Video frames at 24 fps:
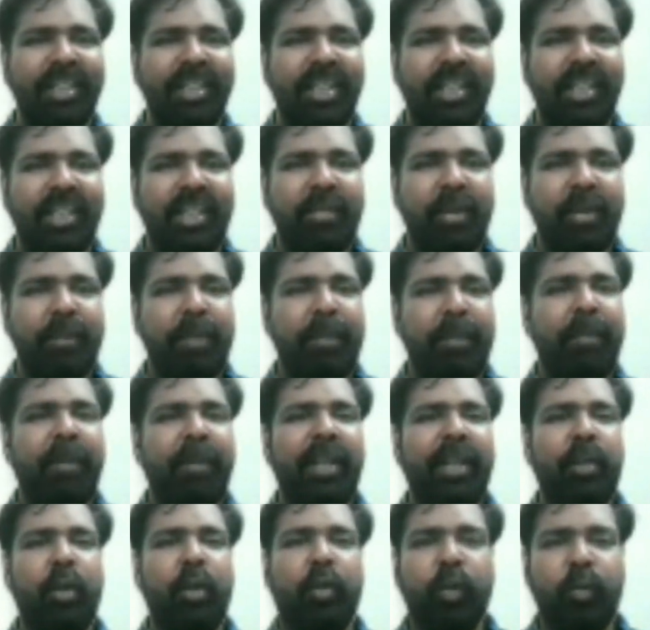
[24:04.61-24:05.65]
There were people
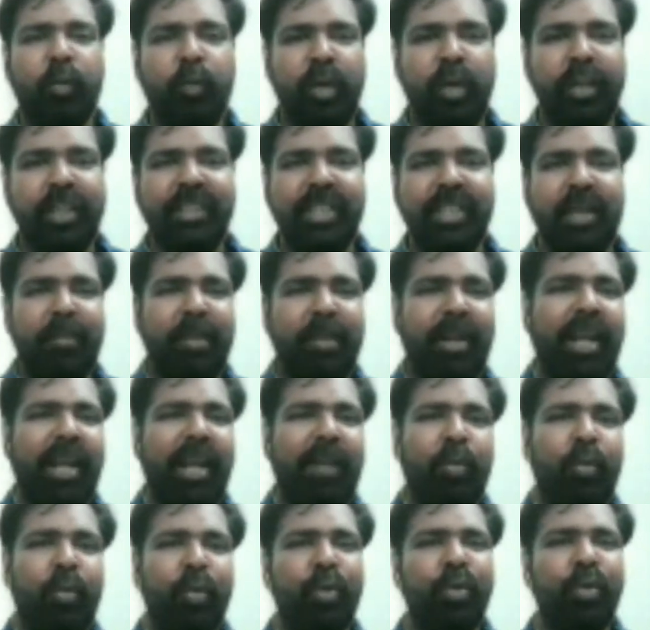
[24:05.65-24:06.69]
like Dr. Verghese Abraham
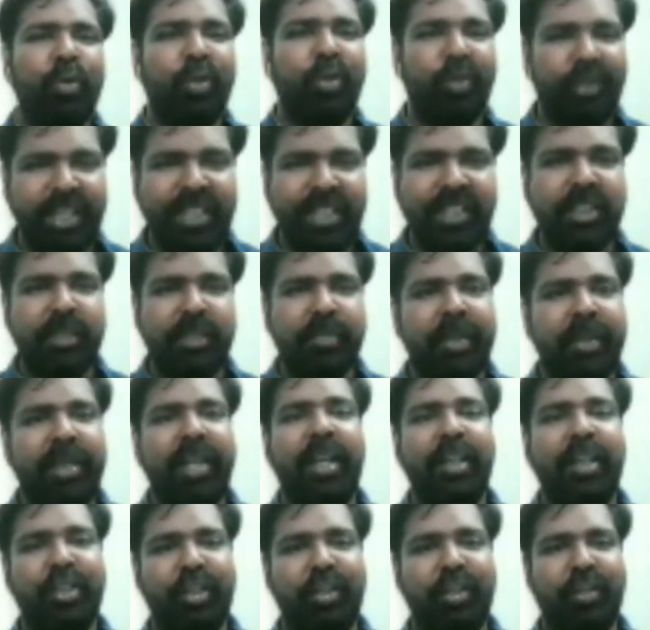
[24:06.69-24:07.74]
who used to teach us
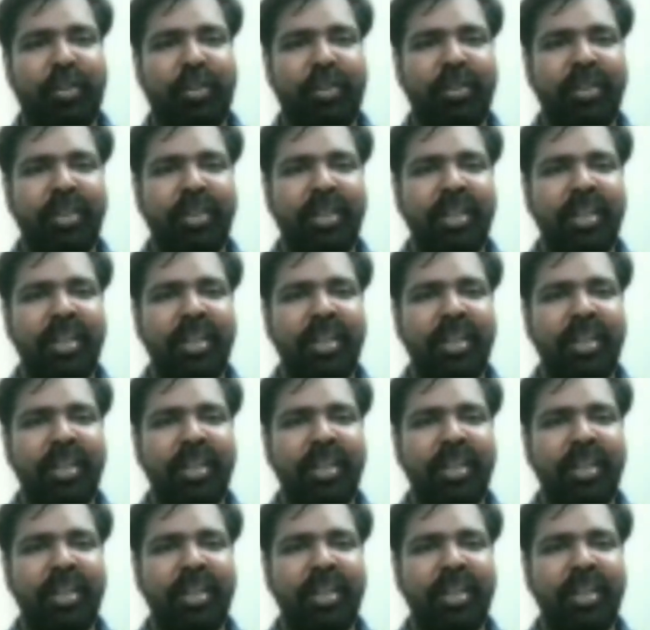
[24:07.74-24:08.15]
Midnight children